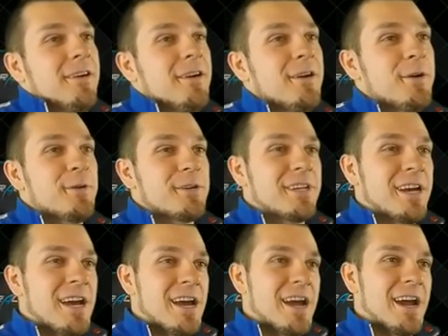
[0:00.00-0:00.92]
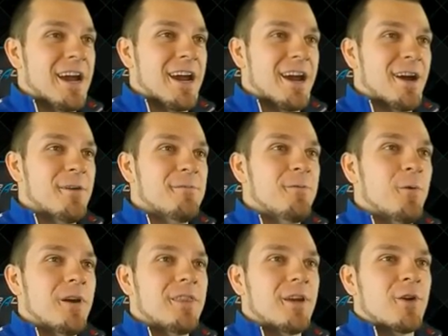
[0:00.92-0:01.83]
Okay.
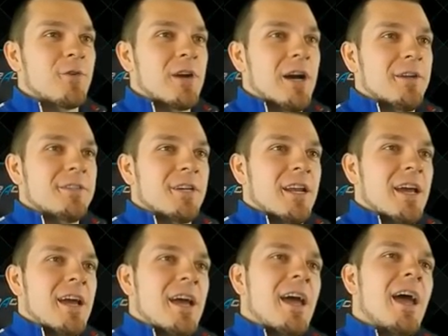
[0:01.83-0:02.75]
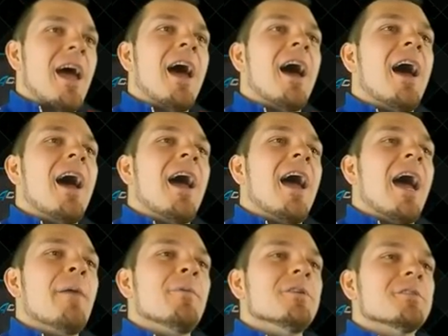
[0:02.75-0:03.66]
Avoid the crowds at
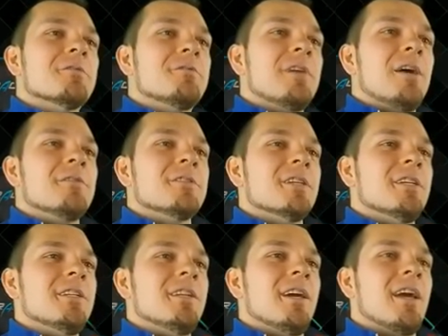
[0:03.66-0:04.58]
Abel's Fountain